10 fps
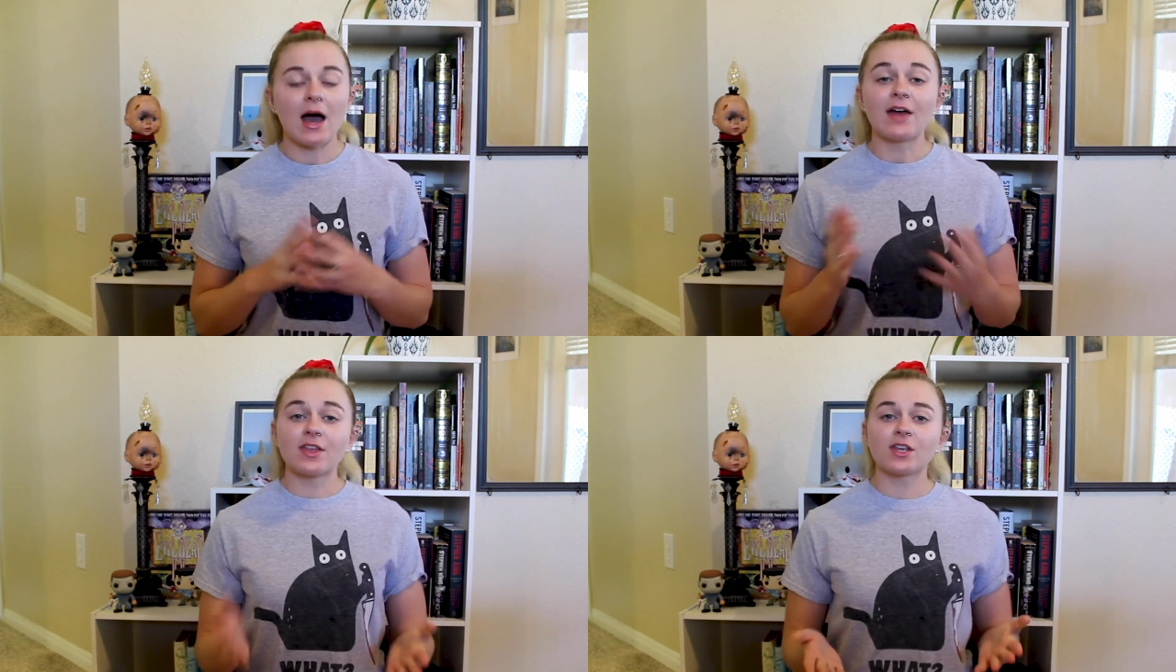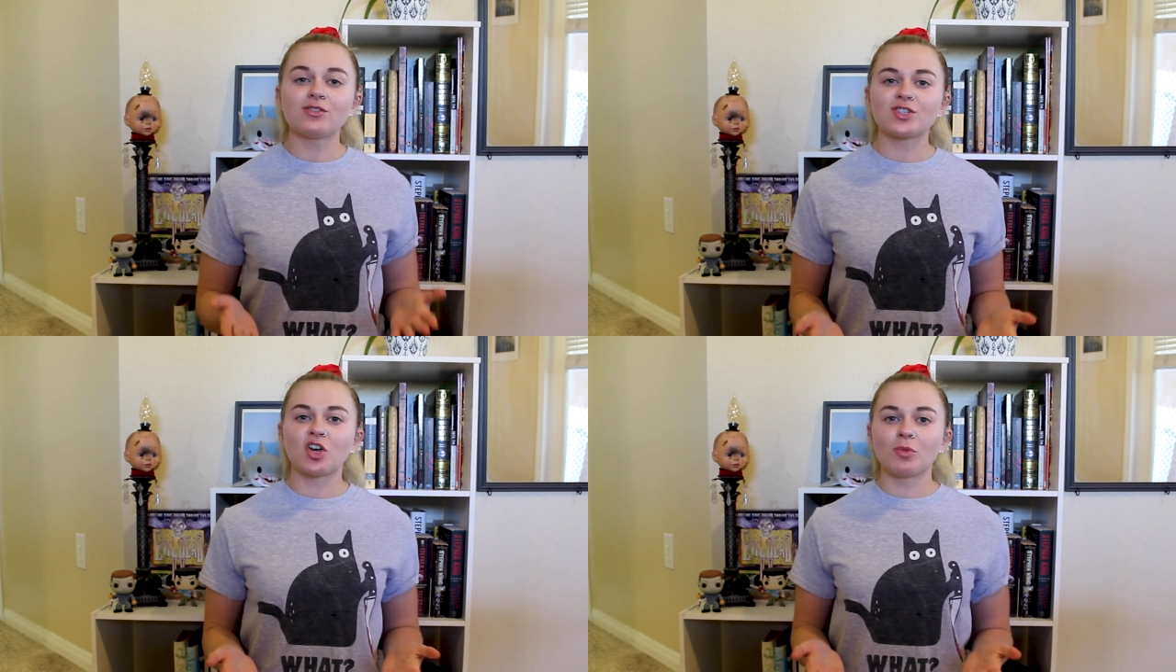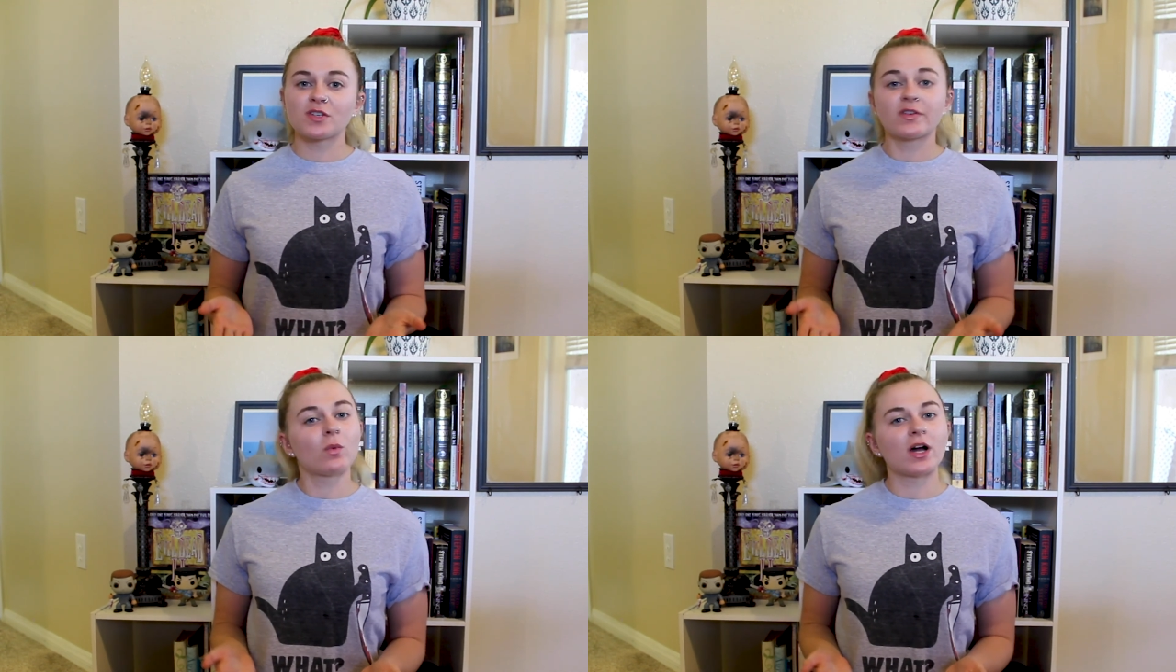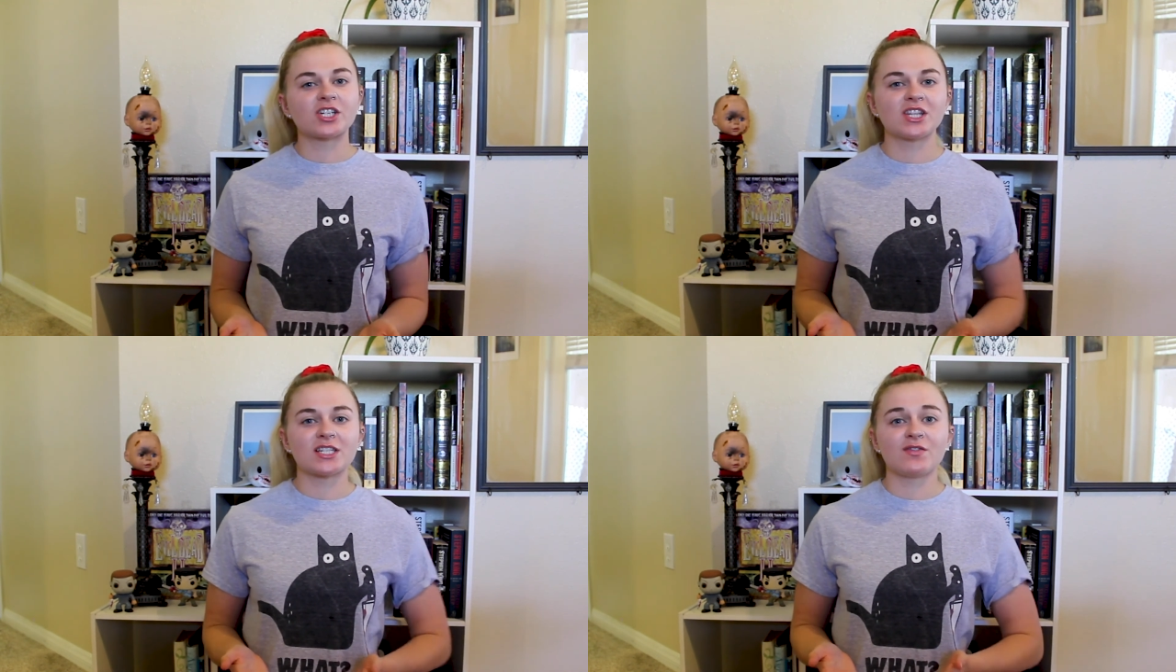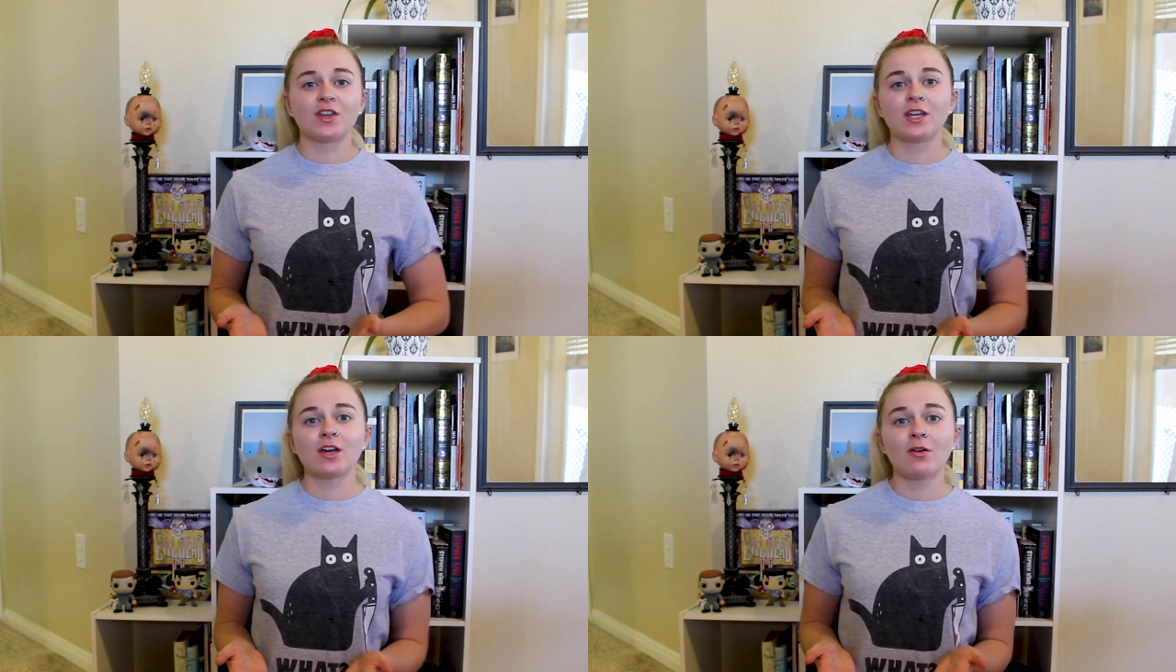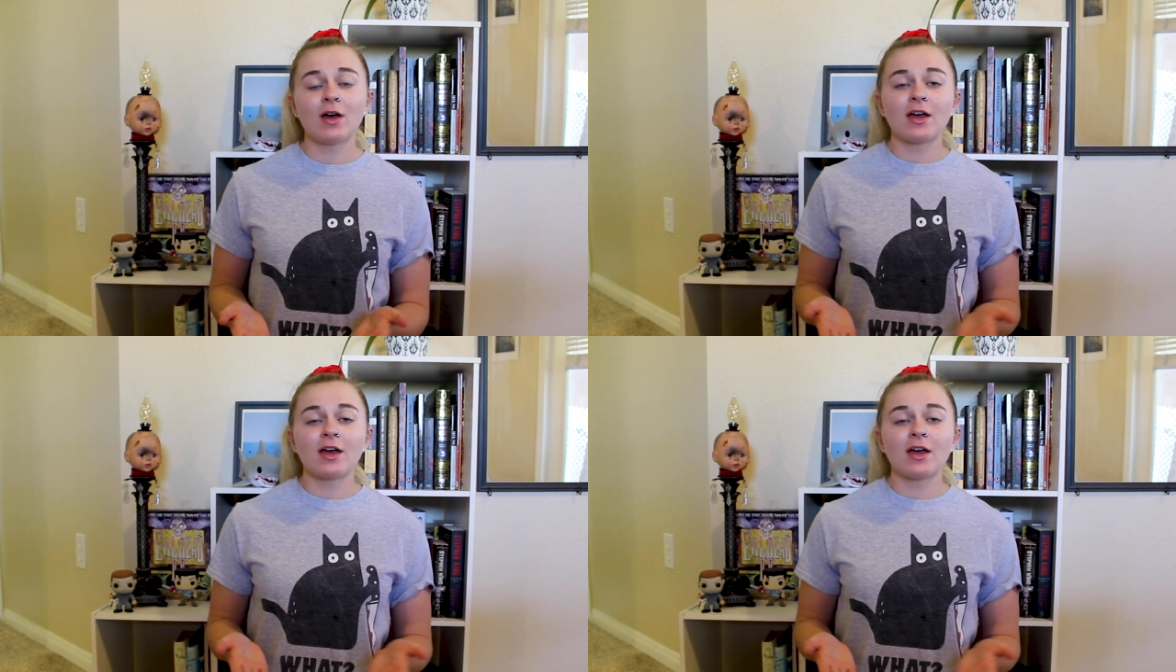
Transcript: I thank you so much for watching this video.